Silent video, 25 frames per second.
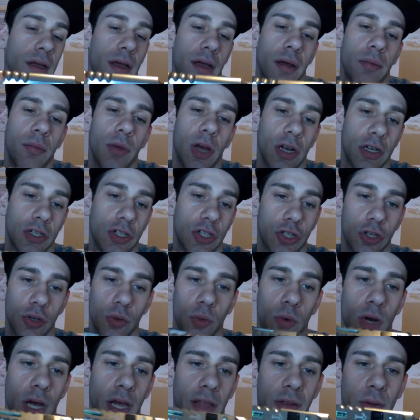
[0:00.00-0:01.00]
I'm not sure
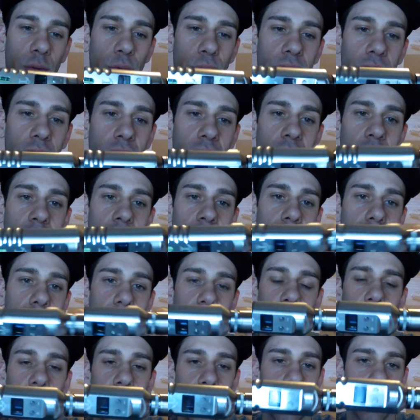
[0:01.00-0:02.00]
why they're there.
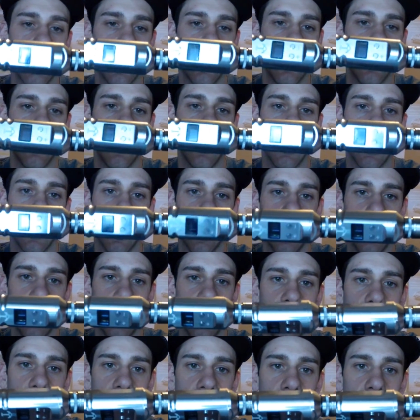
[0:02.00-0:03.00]
I could
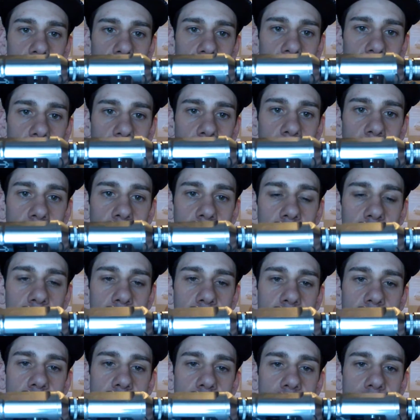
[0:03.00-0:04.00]

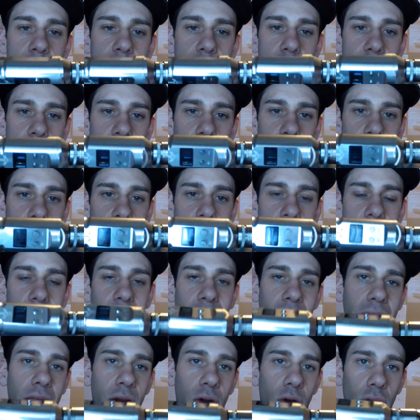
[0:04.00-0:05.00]

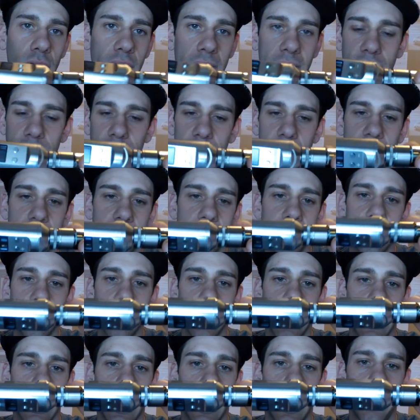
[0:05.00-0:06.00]
take it or leave it.
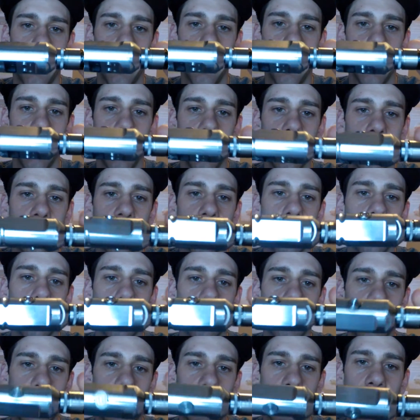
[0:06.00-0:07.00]
They don't
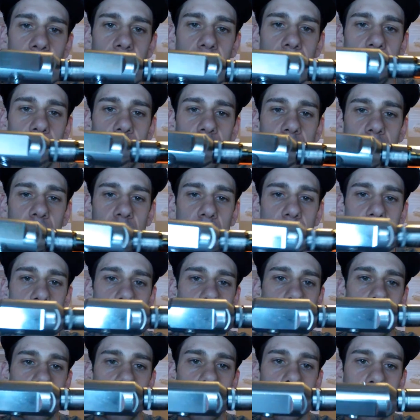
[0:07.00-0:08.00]
really add anything to
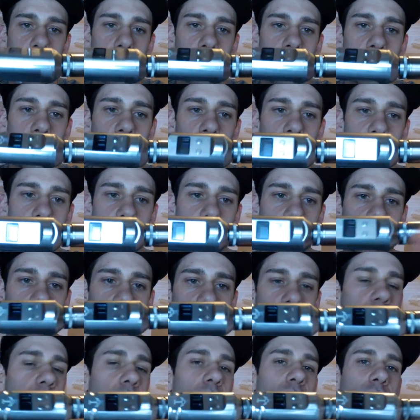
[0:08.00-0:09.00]
the look, but they
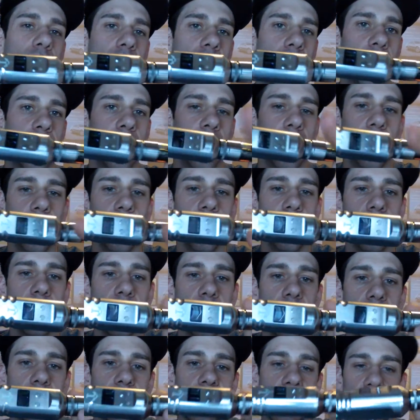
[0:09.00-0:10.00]
don't really
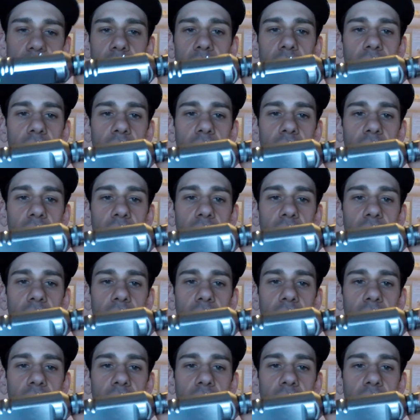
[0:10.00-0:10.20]
take